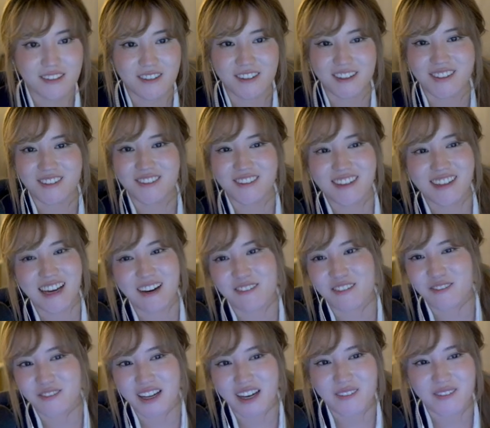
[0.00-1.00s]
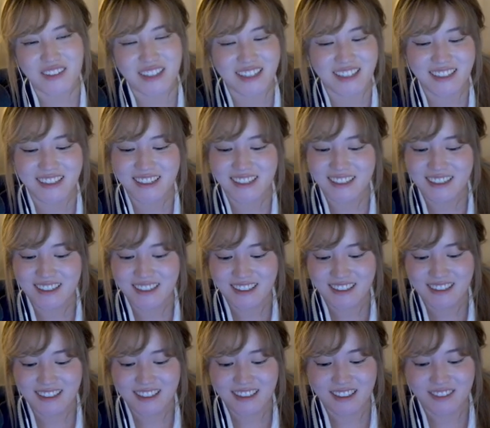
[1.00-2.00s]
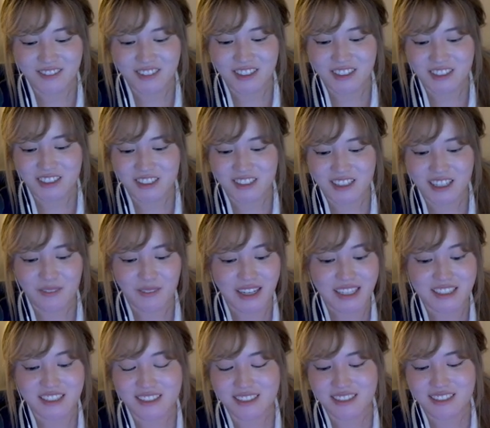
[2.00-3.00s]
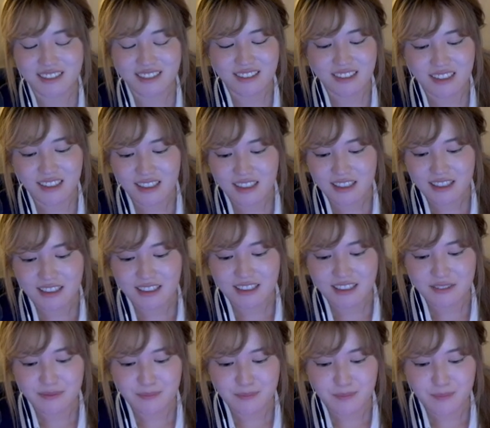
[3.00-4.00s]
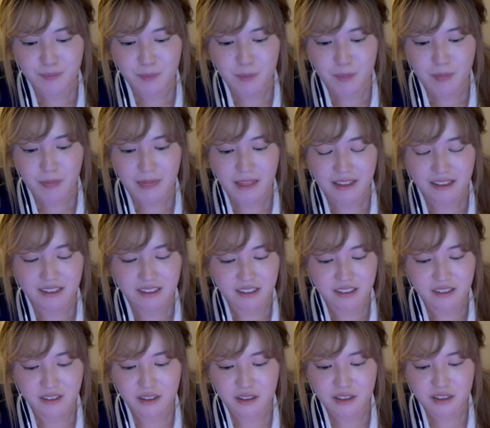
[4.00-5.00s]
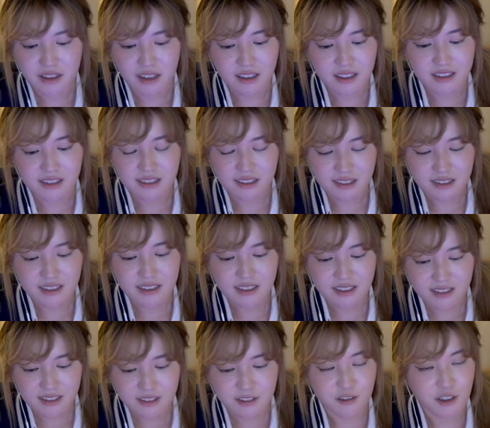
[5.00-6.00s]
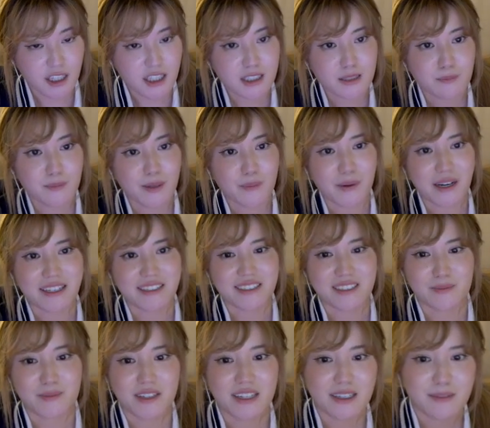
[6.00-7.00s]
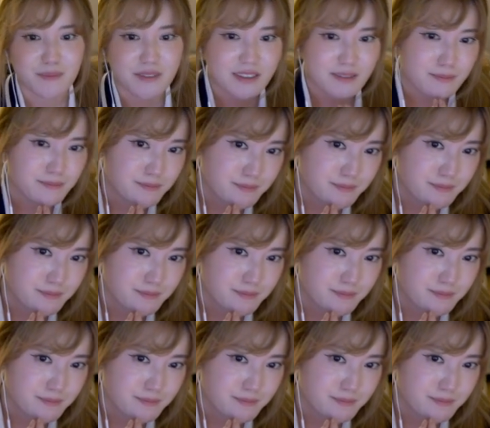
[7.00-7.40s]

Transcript: or have a family in the future. I might just. And you know, those thoughts still cross my mind sometimes.